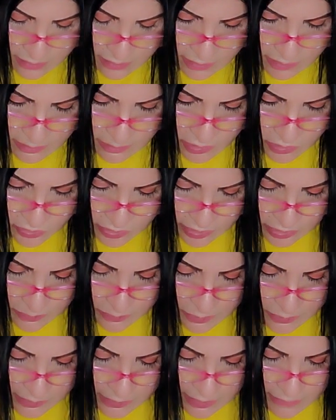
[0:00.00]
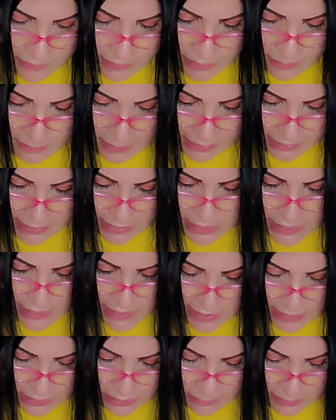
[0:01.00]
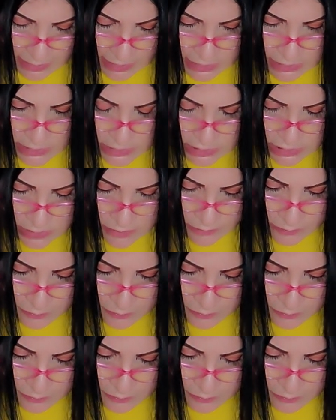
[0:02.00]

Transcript: Let me try to put everything back inside the box.